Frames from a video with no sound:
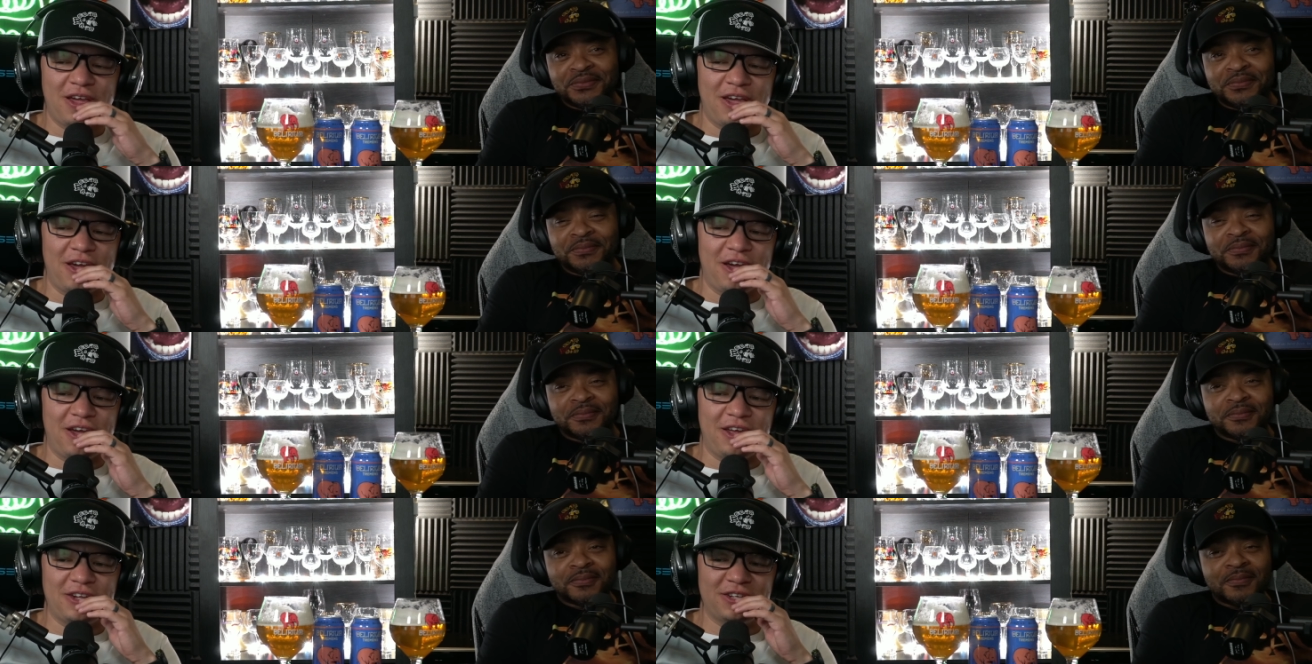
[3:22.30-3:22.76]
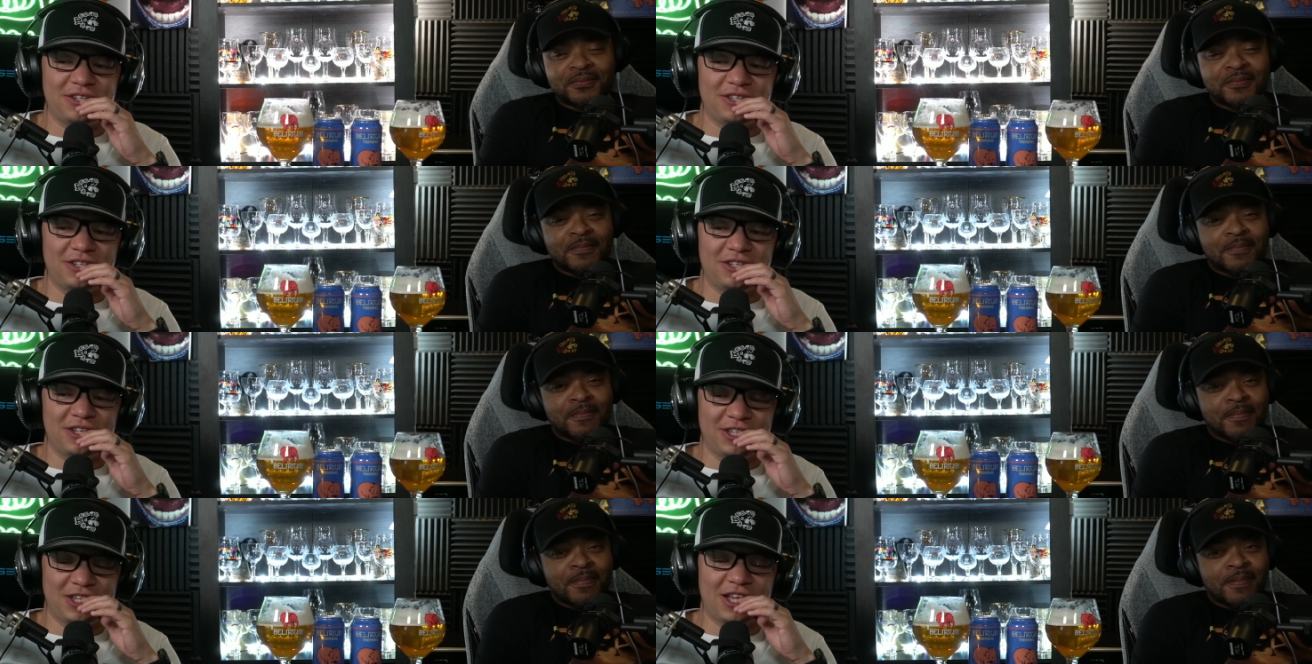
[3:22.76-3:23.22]
Speaker 1: And
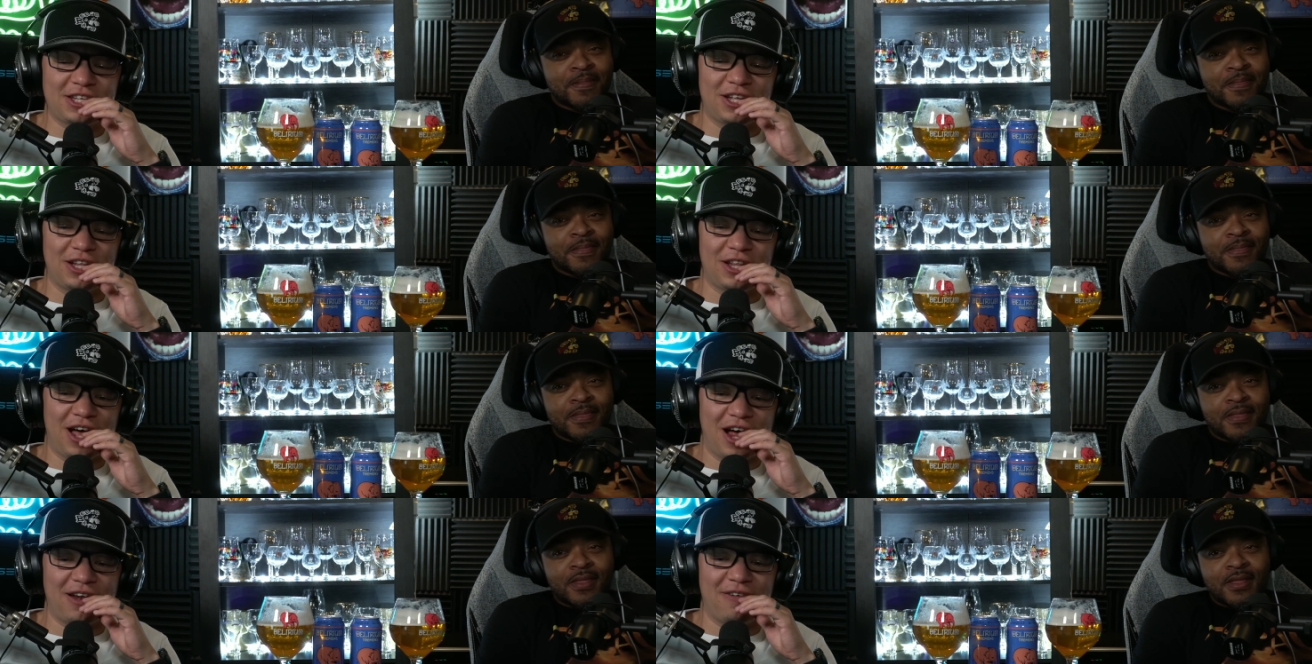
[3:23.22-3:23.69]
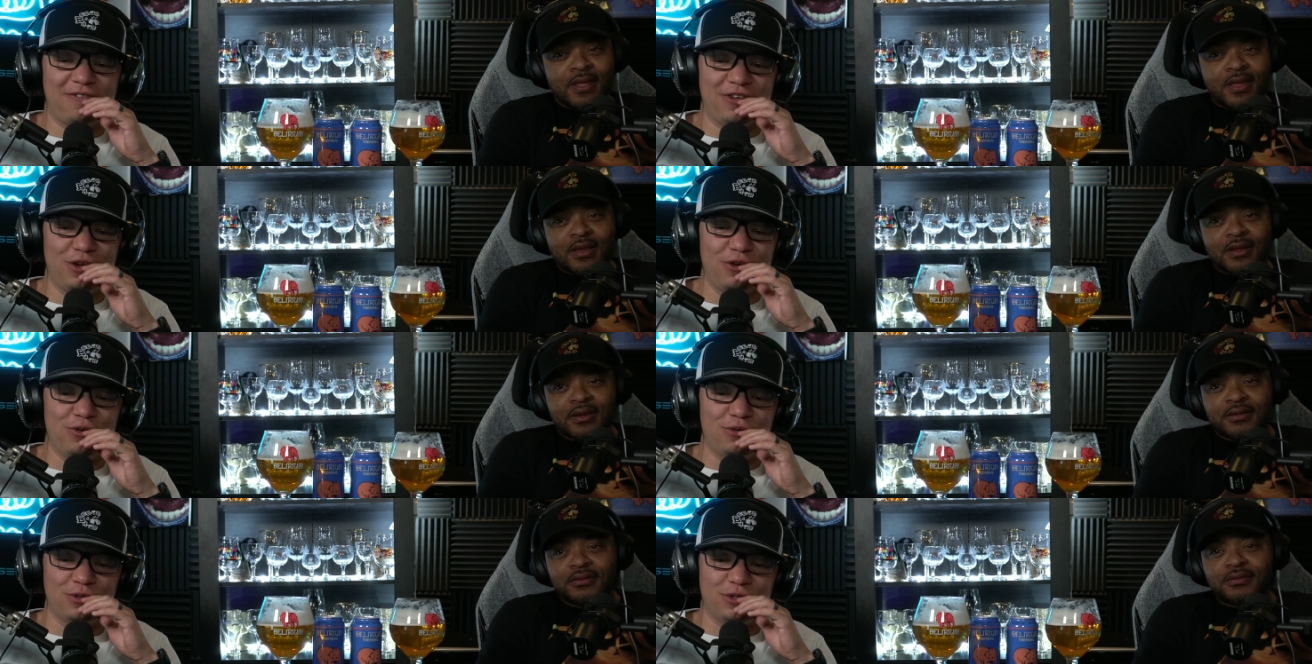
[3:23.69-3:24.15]
this has a lot of
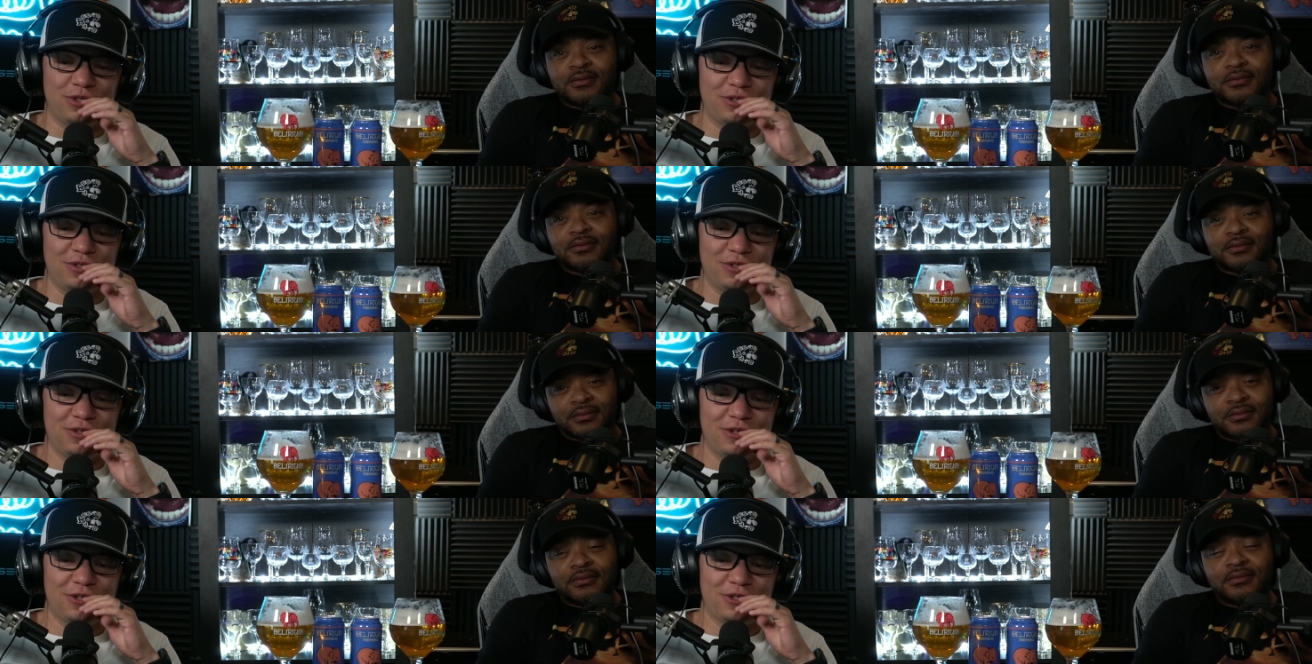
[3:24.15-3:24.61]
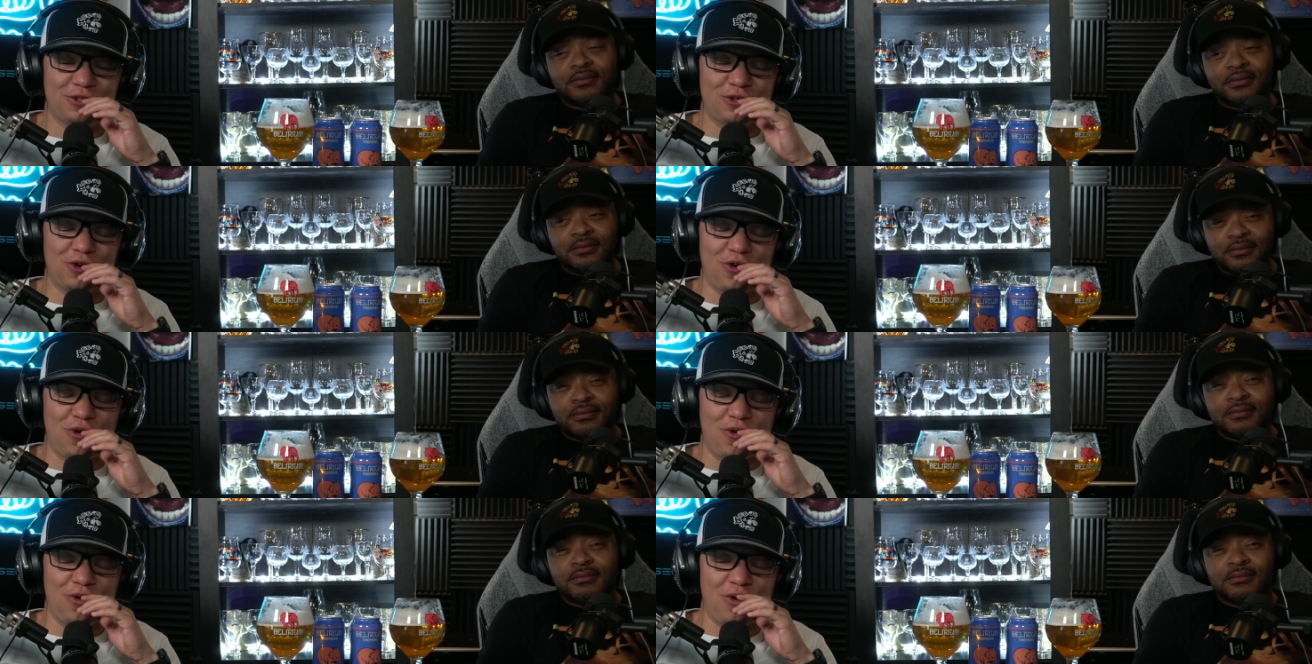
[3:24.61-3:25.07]
views,
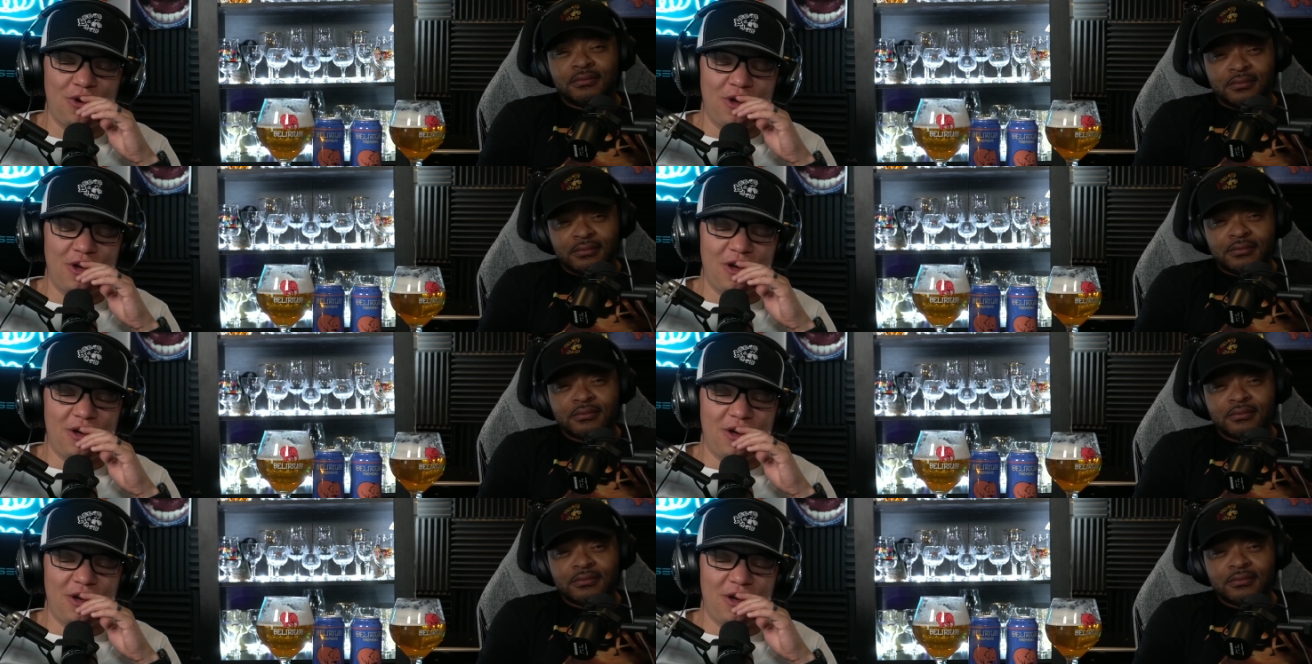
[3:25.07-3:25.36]
so